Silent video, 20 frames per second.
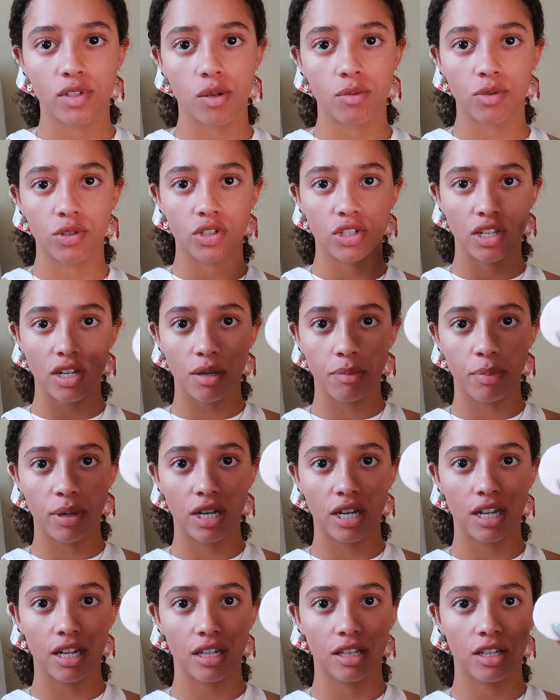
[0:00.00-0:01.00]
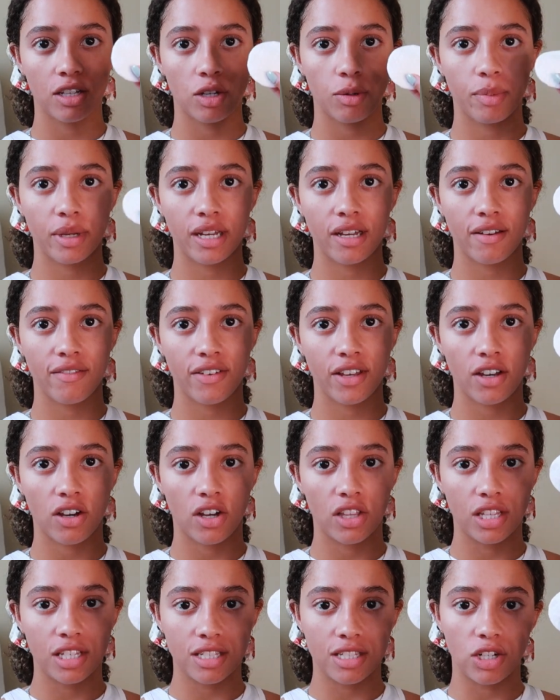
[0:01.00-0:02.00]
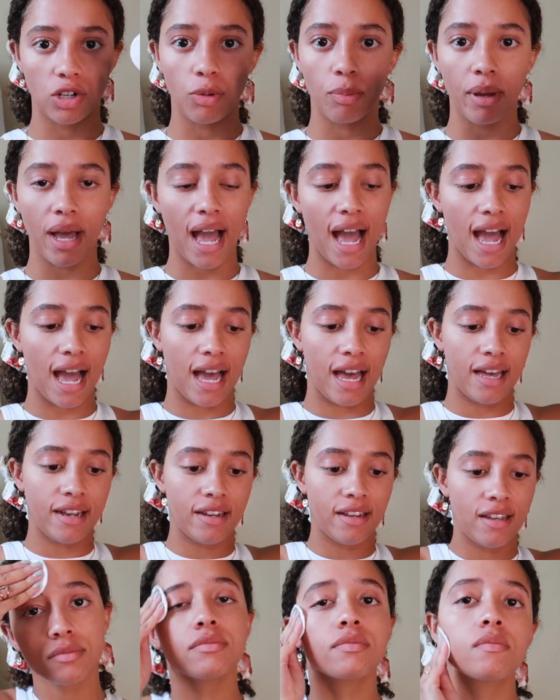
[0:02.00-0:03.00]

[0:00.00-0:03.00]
So I'm just gonna put a little bit of it on this little pad.